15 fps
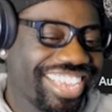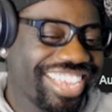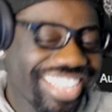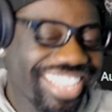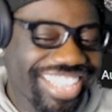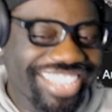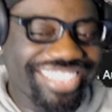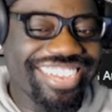
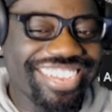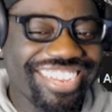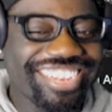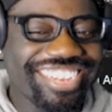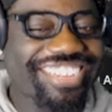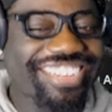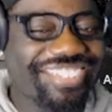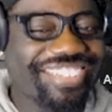That's gonna
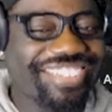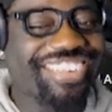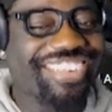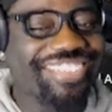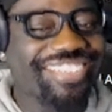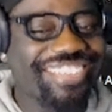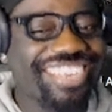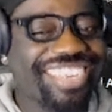do it for
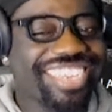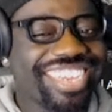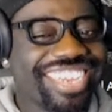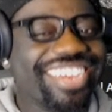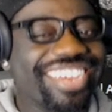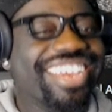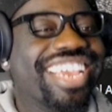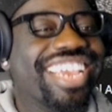this
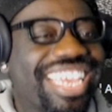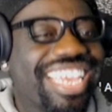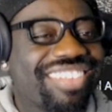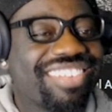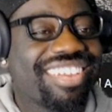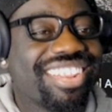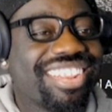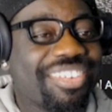video. If you
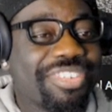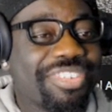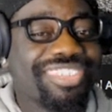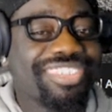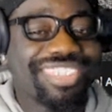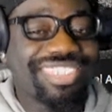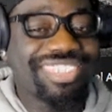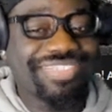got any more
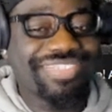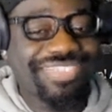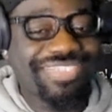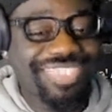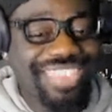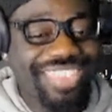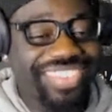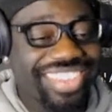suggestions for
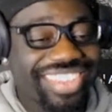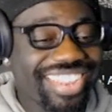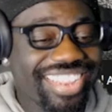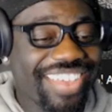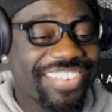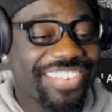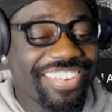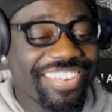Sam Hunt,
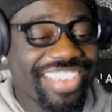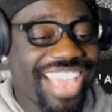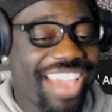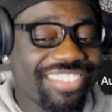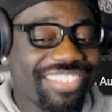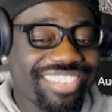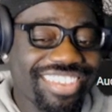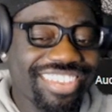let me know in the
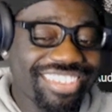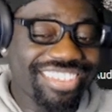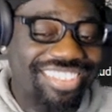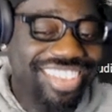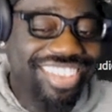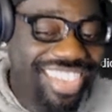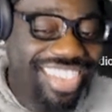comment section.